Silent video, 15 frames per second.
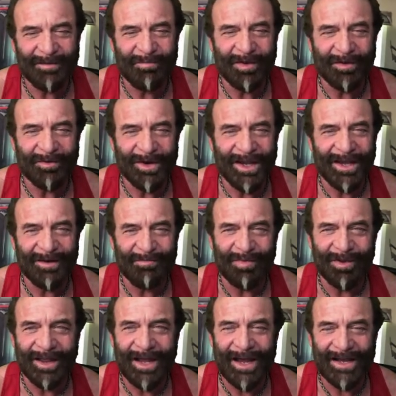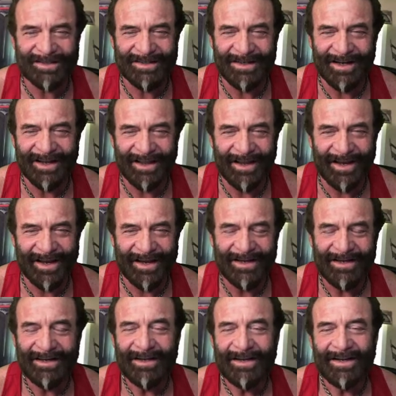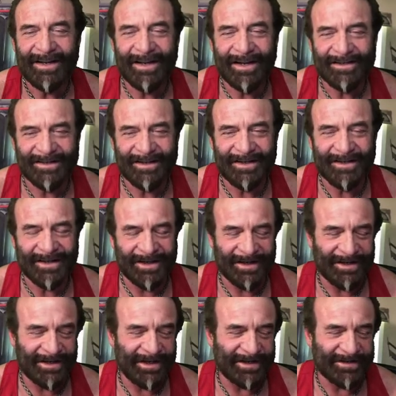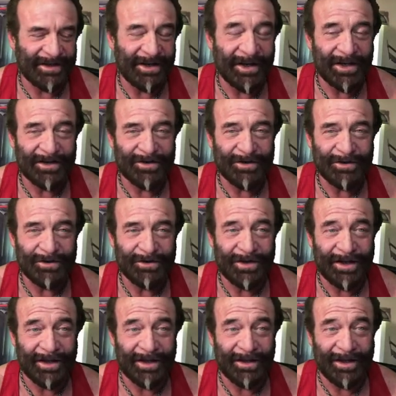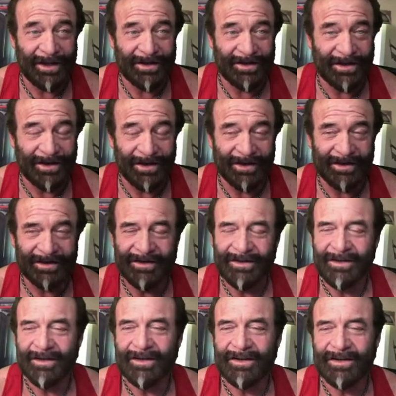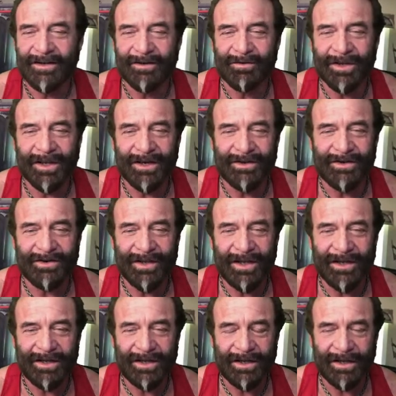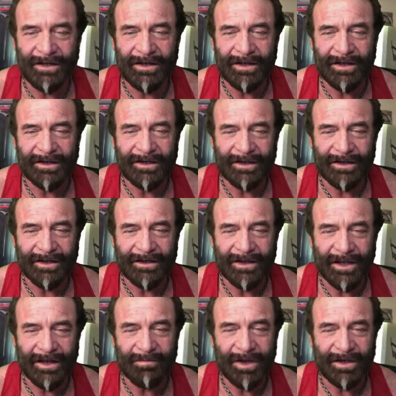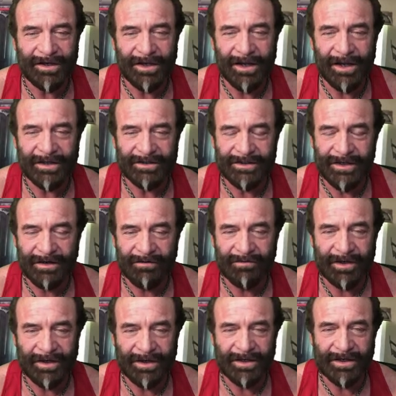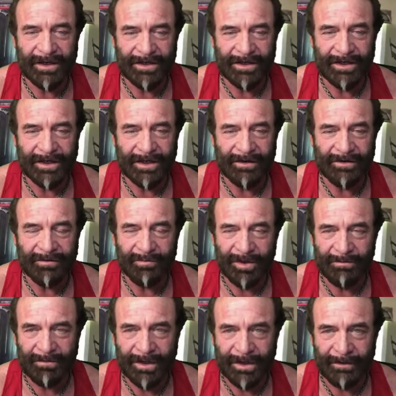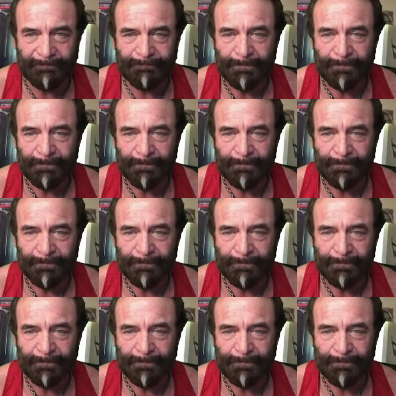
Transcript: had a blast in LA at the uh, at the Hot Dude LA Con. Uh, we got to do that again. Uh, uh, like-minded guys definitely need to get together and be men.